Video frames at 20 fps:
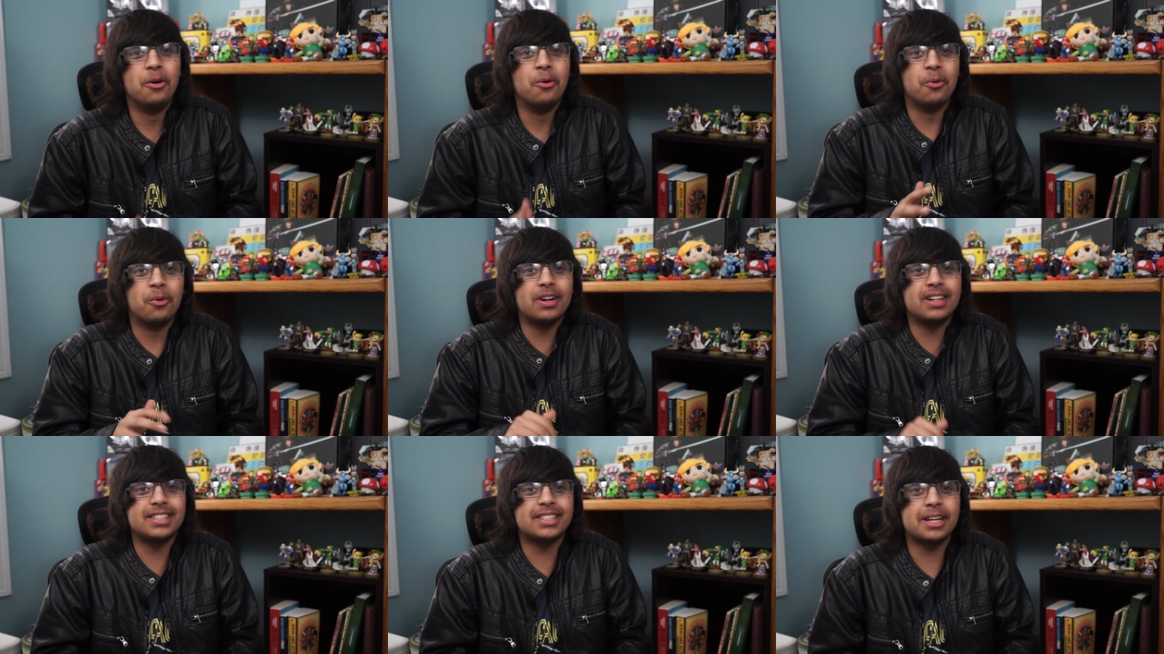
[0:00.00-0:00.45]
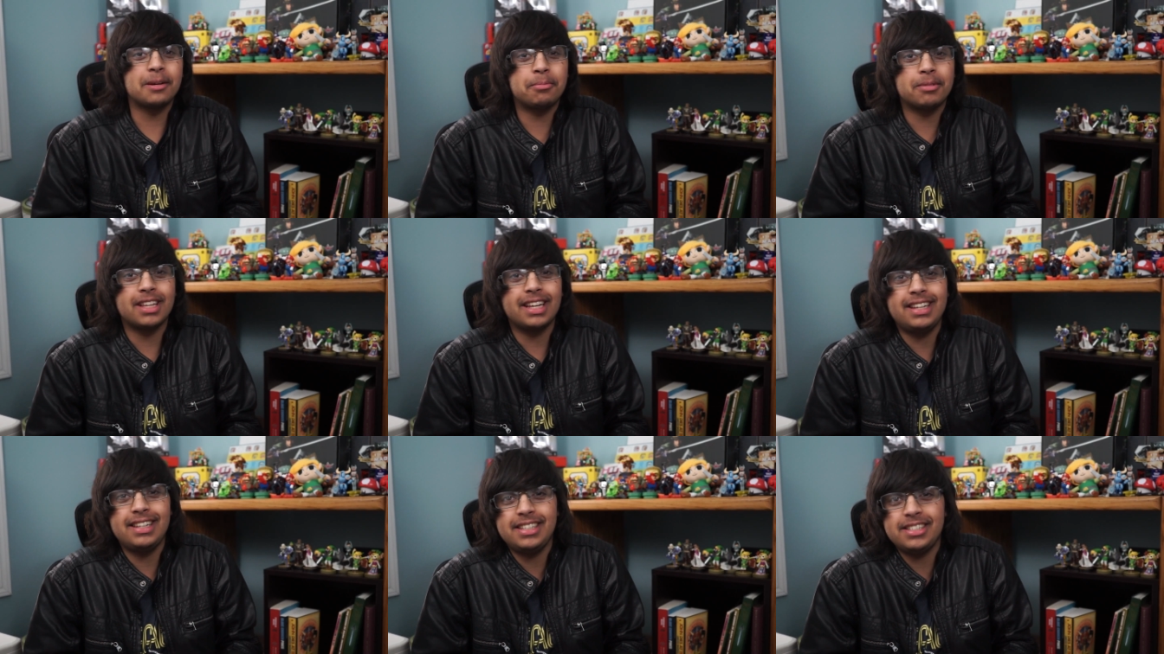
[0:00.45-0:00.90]
What is up,
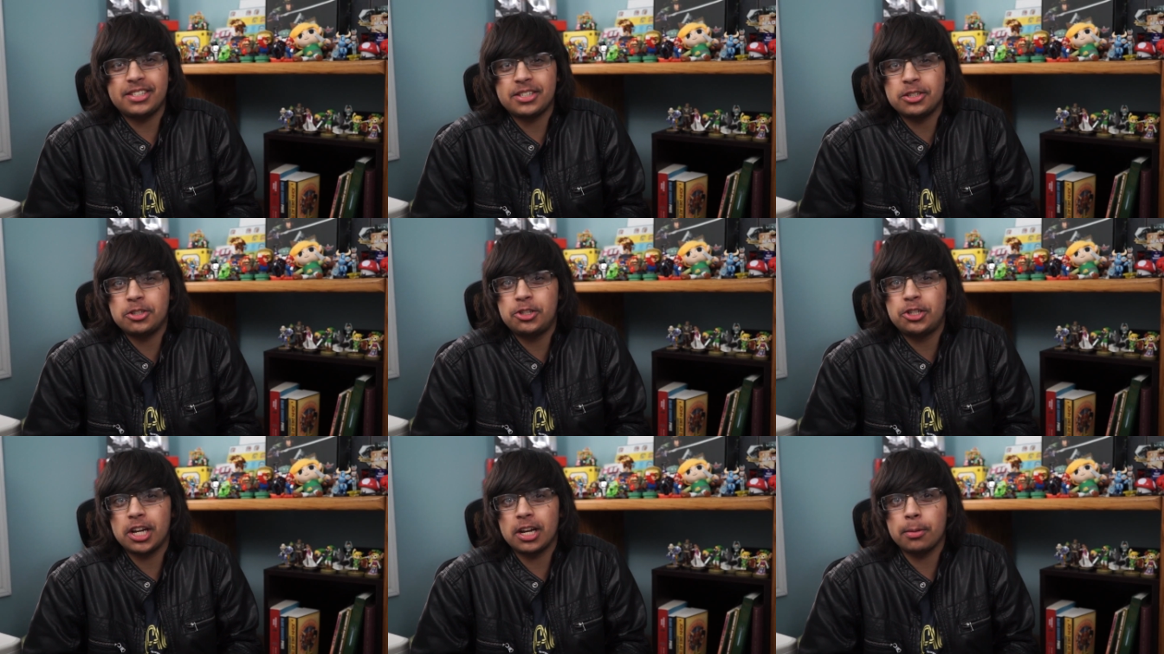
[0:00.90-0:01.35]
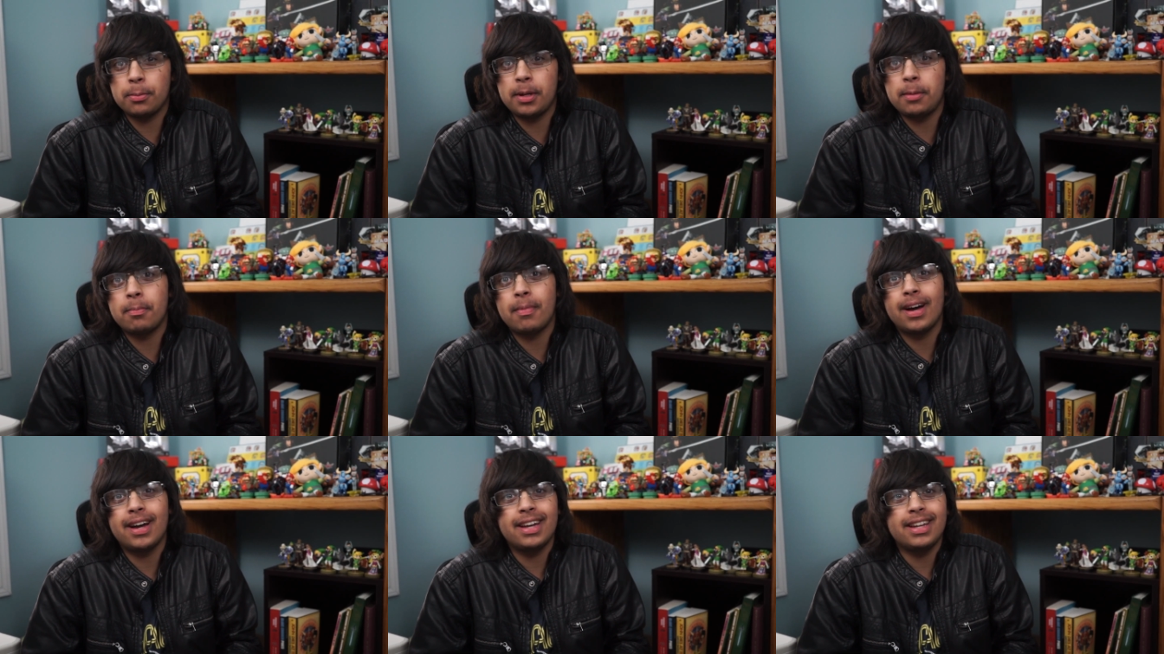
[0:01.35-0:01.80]
ladies and
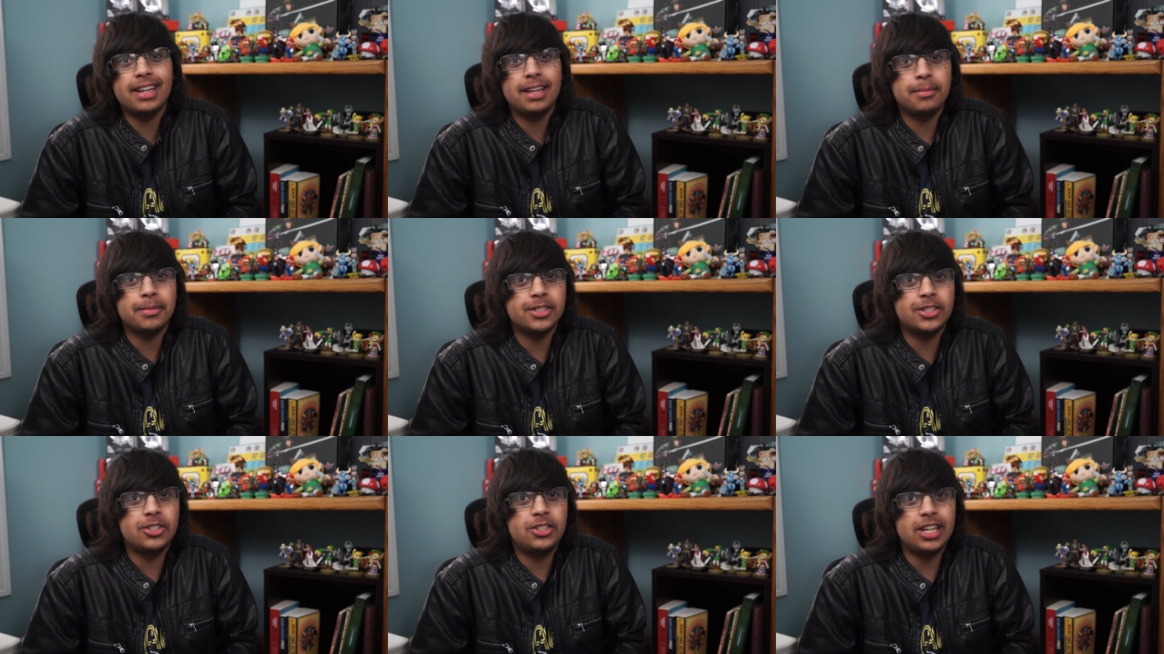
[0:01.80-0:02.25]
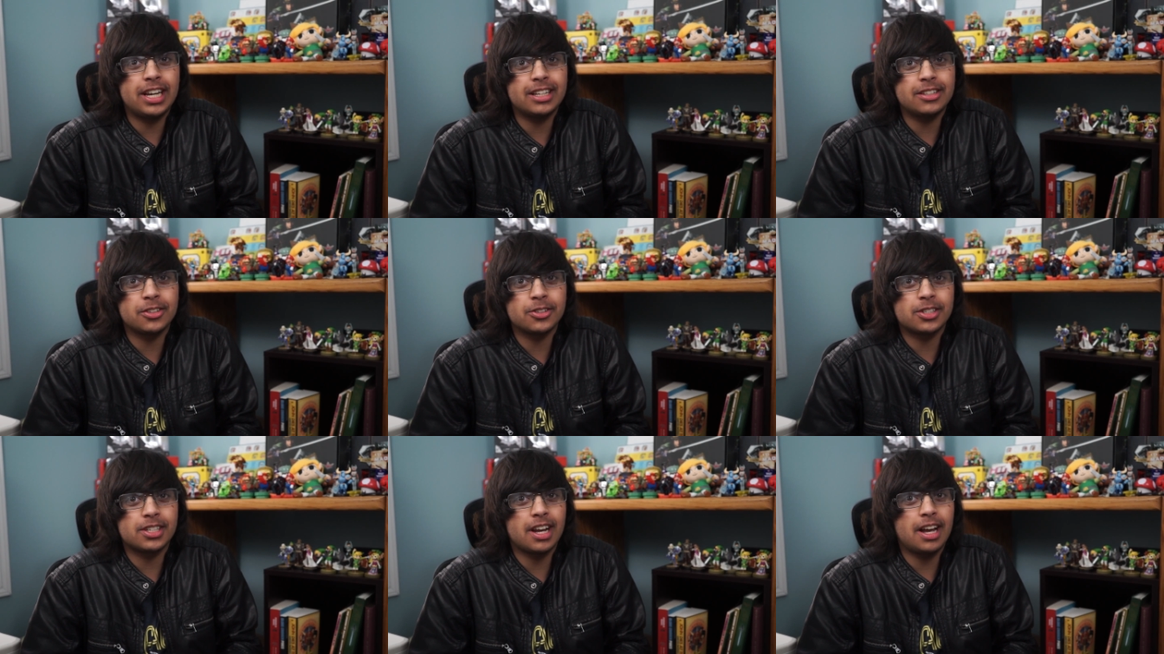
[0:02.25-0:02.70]
gentlemen? My name is
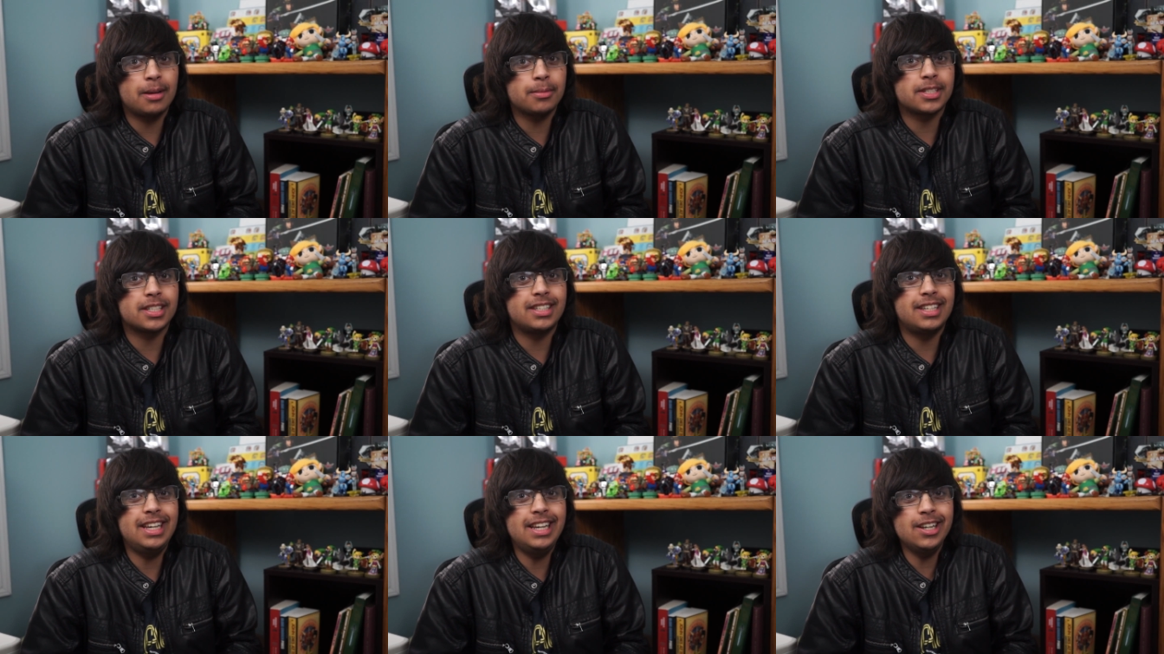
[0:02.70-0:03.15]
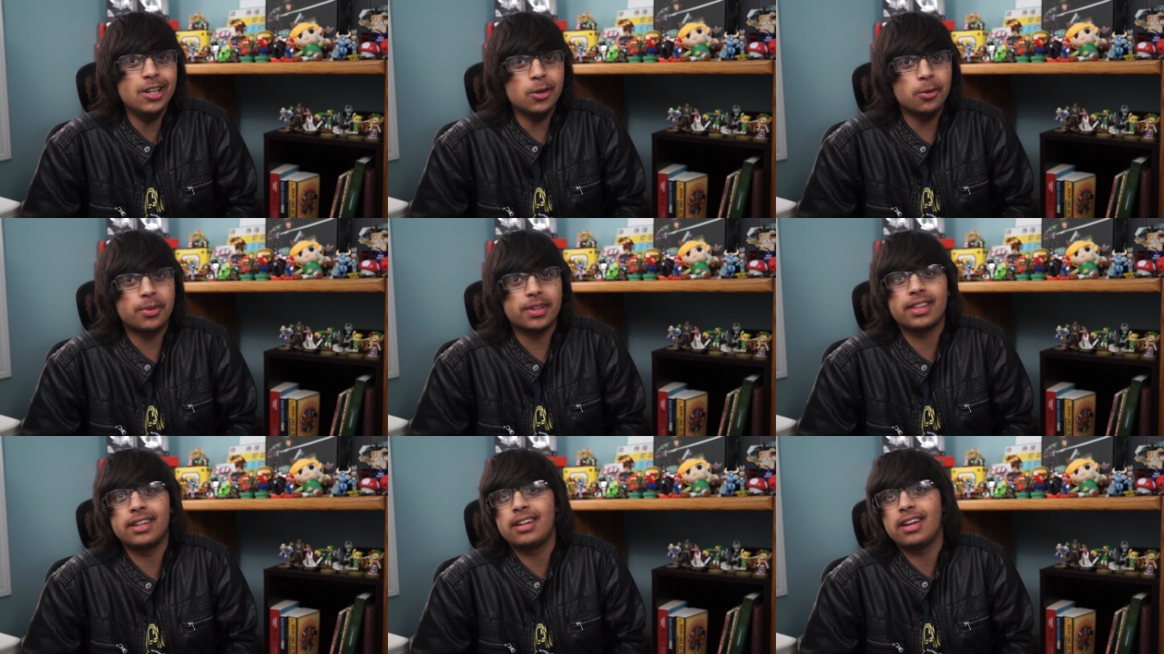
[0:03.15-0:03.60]
Daniel Thompson here
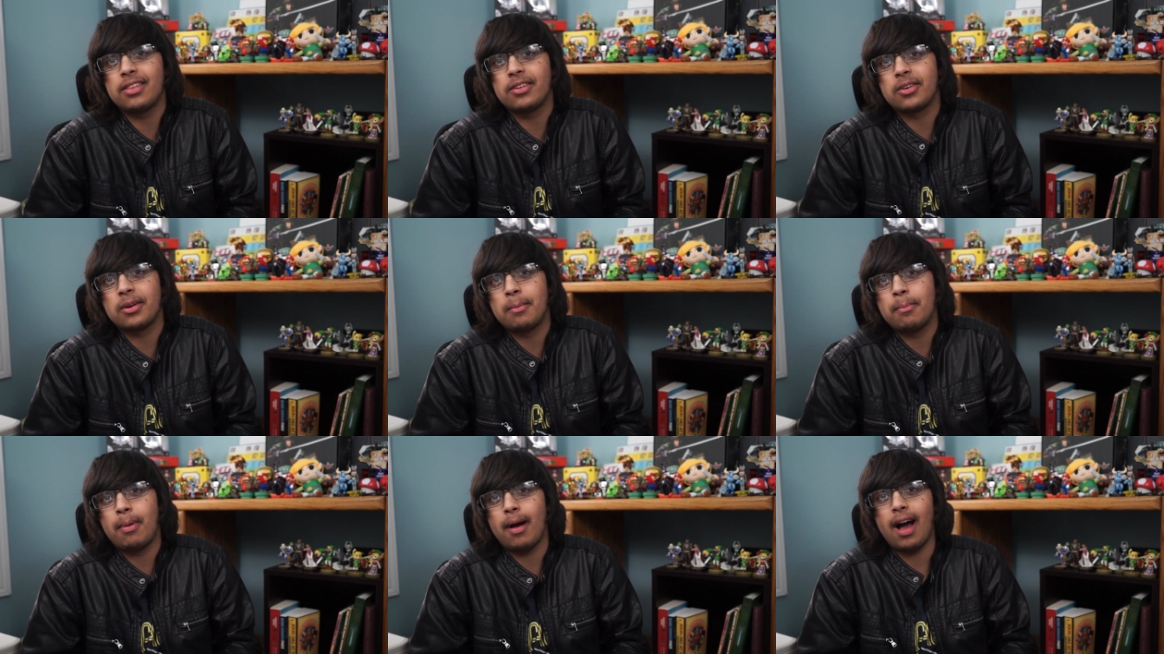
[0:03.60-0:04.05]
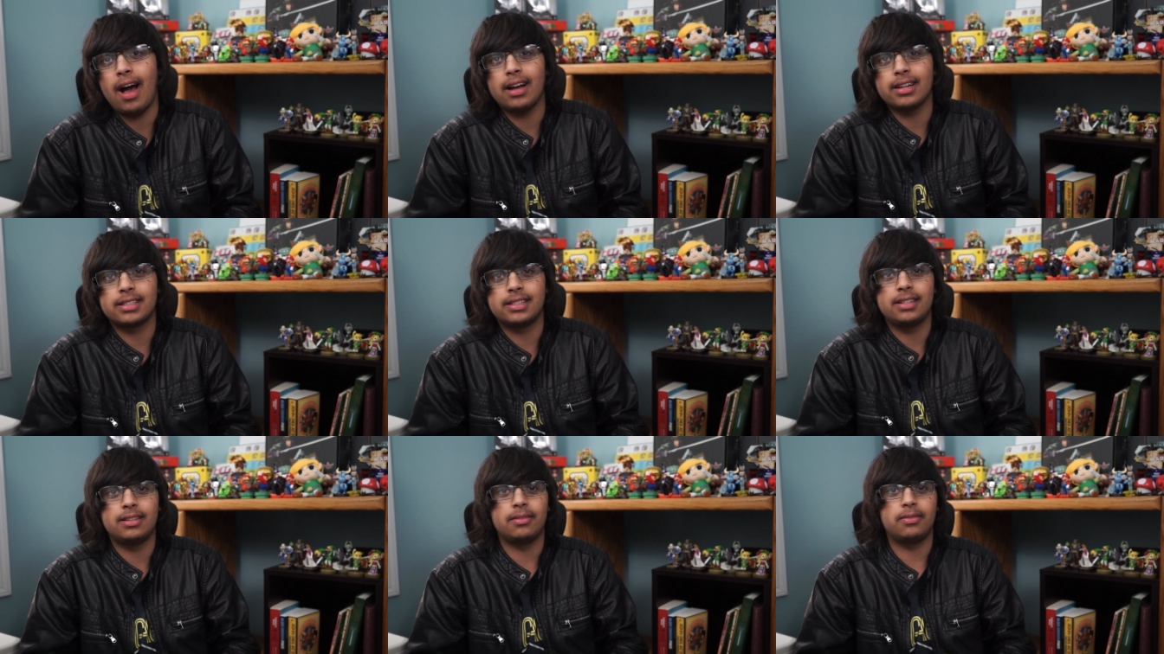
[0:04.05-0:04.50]
with another
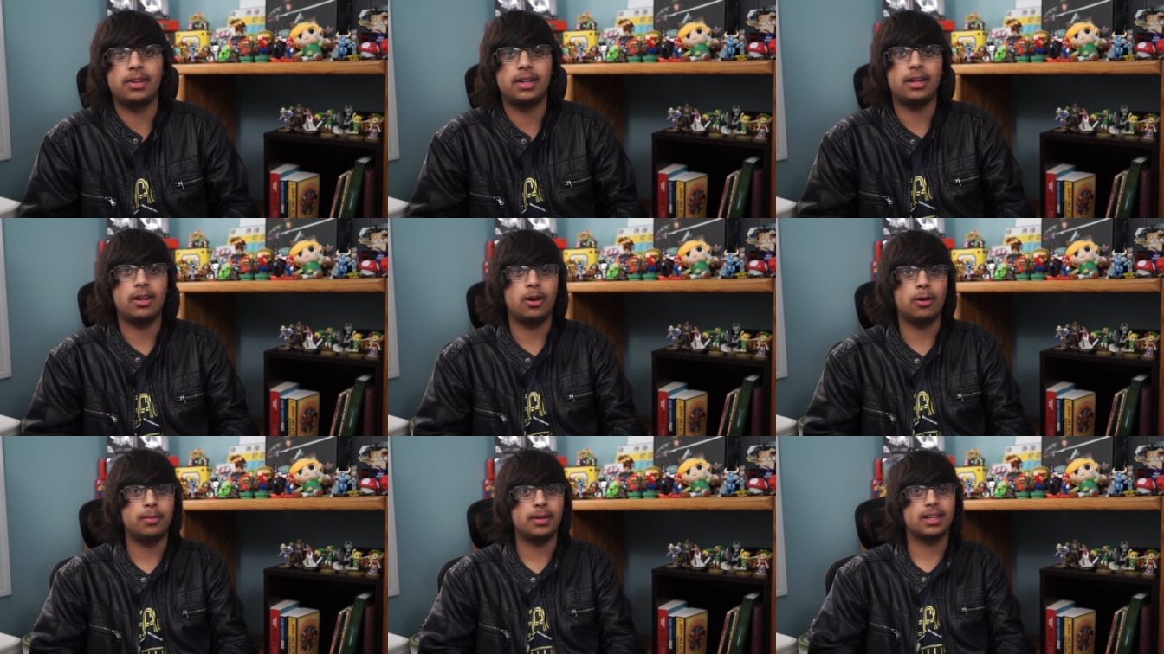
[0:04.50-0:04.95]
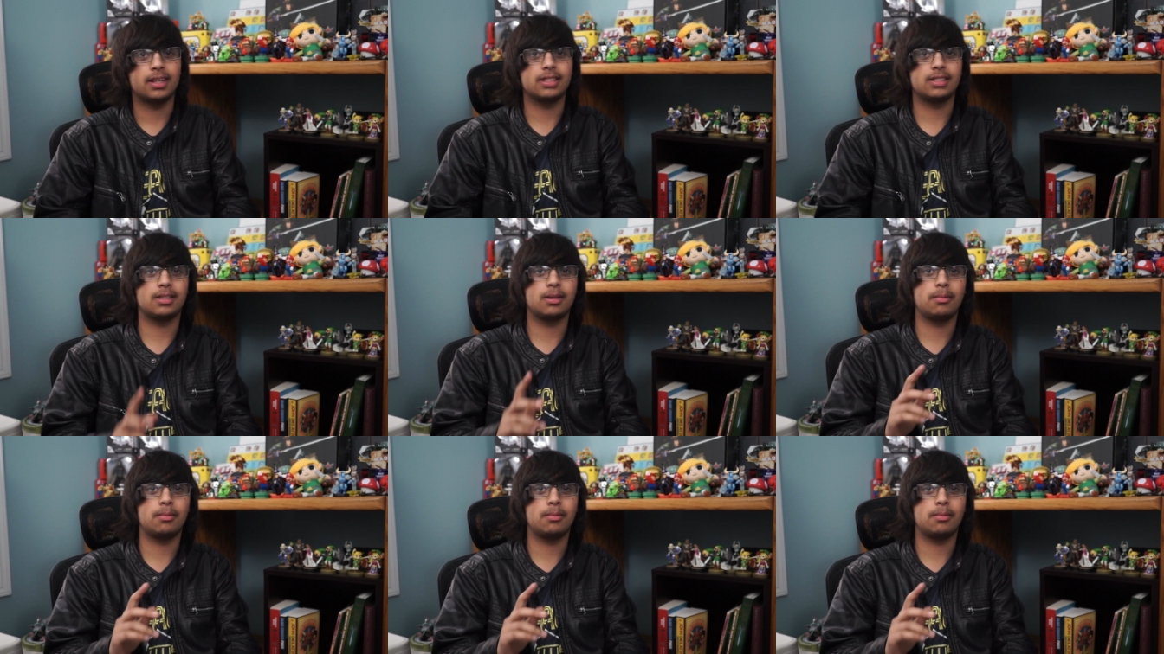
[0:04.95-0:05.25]
unboxing video because